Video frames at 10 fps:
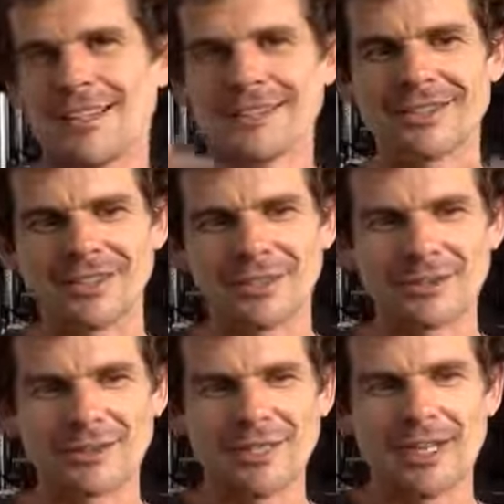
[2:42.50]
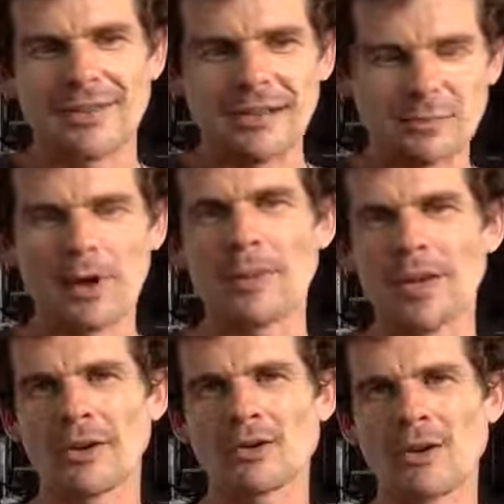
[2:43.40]
So, that's my
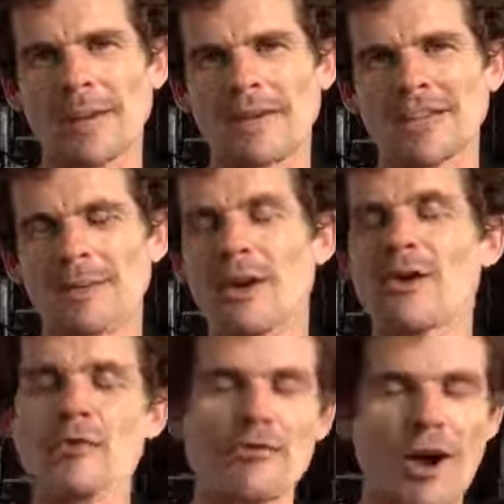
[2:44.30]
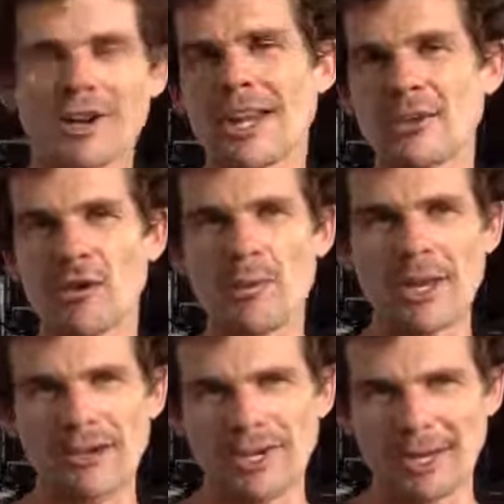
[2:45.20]
opinion on the SRAM eTap. Write down your
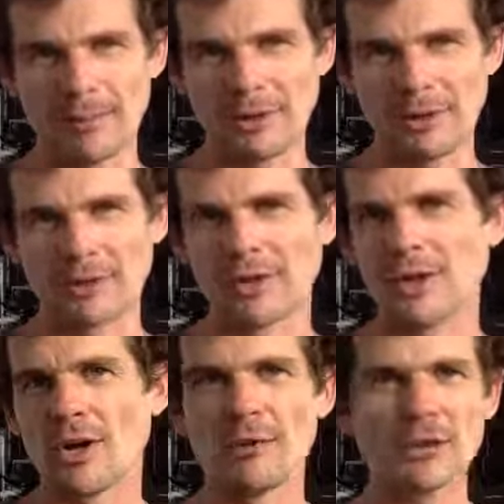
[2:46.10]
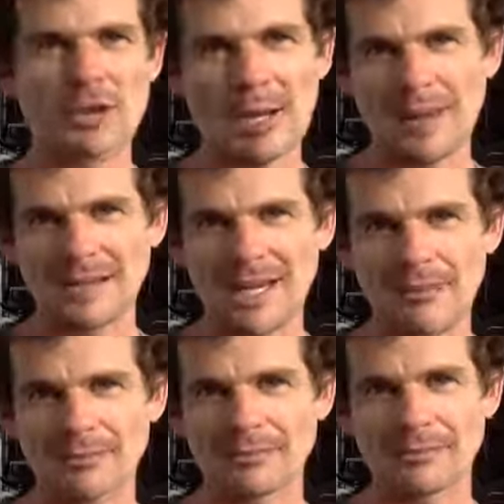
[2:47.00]
opinion down below of the SRAM
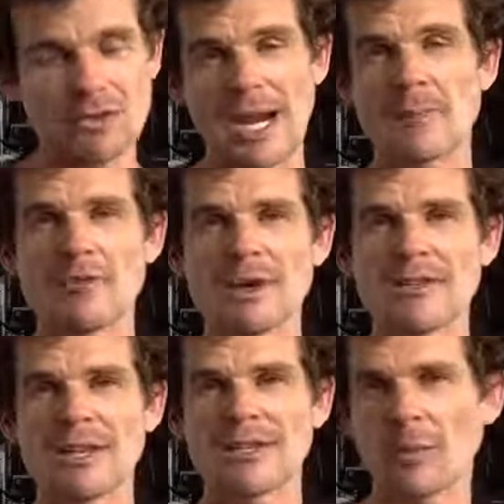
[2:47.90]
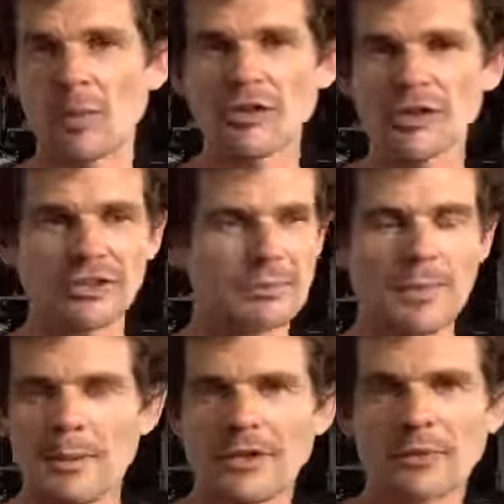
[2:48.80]
eTap. SRAM will read this, they'll watch this, and
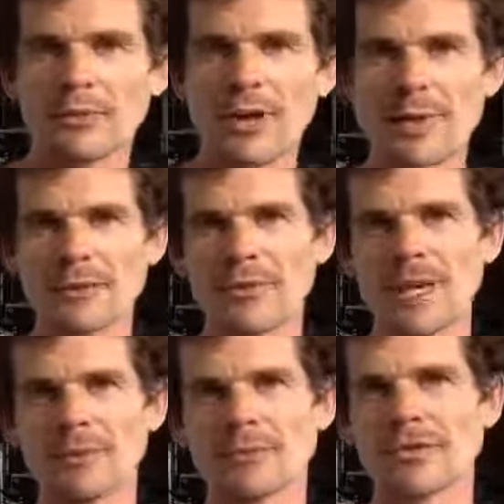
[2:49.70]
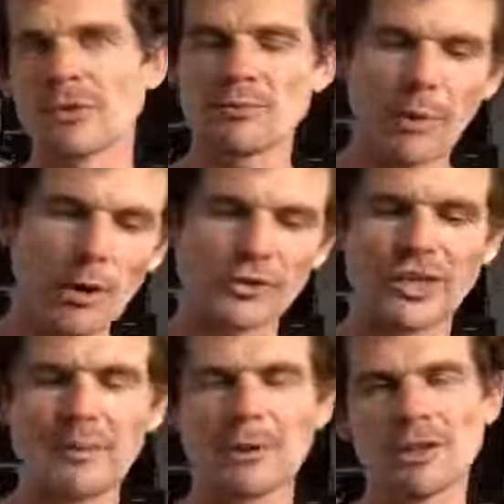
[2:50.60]
maybe some feedback for them. So post
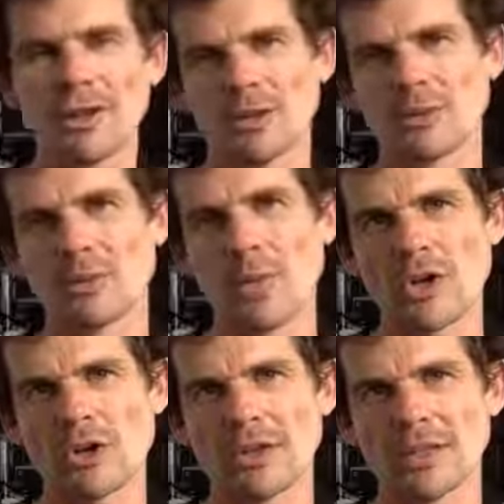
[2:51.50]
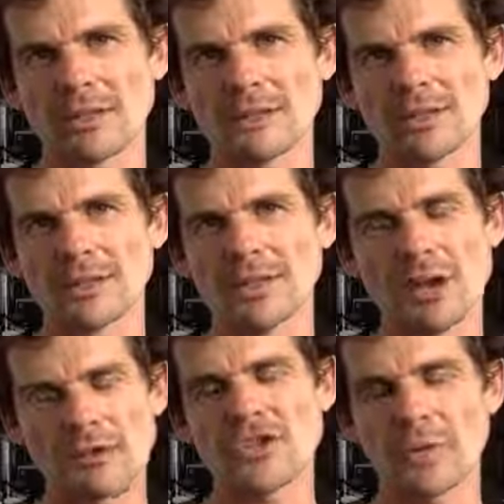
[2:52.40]
down below what you think of it.
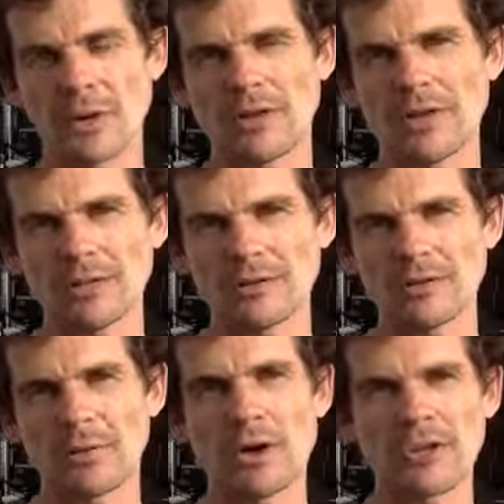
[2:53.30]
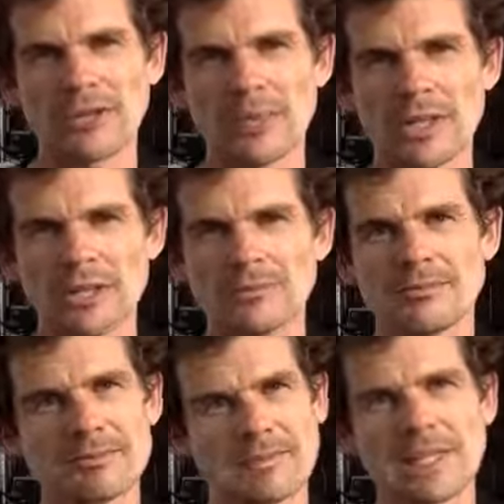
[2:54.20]
I'll share what I think of it, my honest opinion.
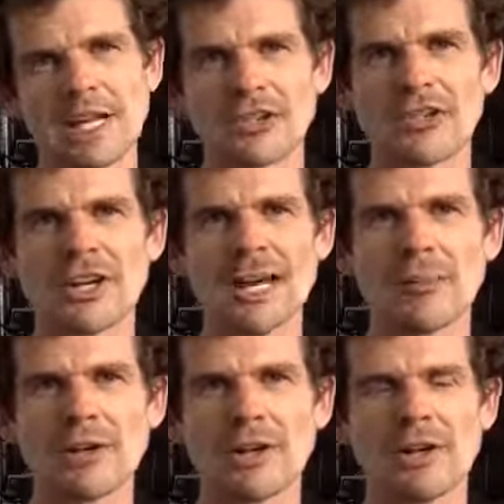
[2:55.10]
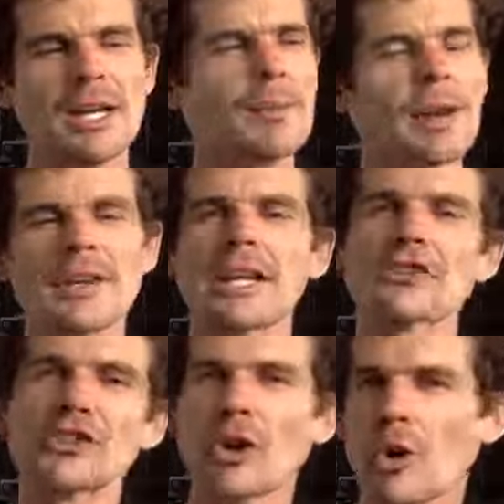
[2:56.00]
Let us know down below. But I think
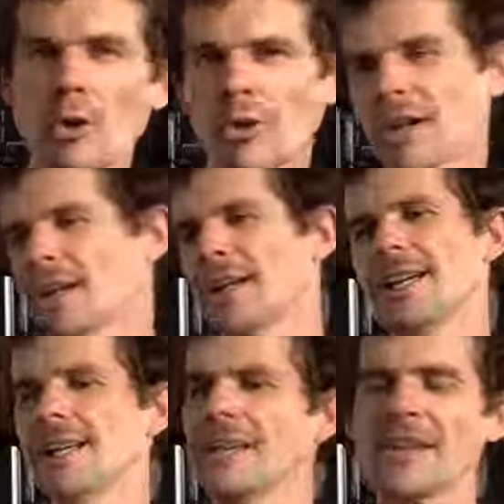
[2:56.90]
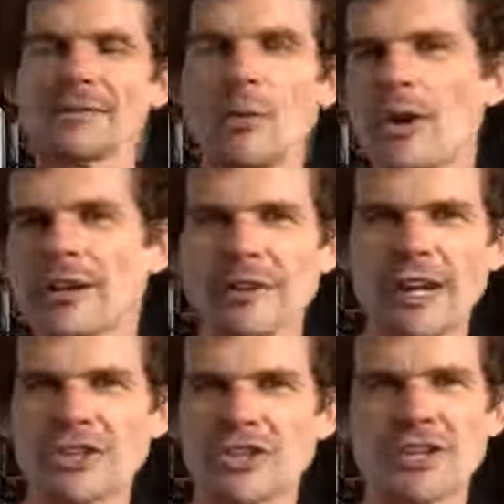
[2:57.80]
it's cool that there's more
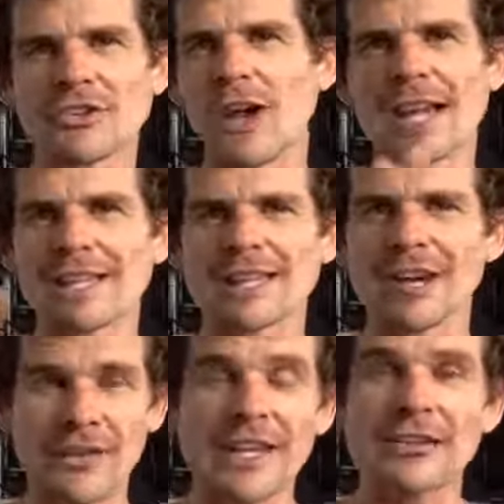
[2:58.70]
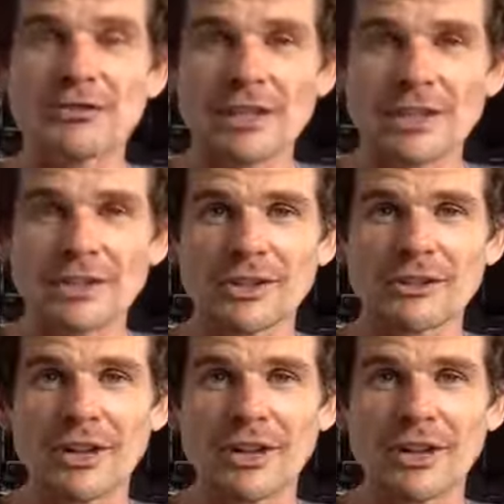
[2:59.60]
innovation in cycling. I think that's really good.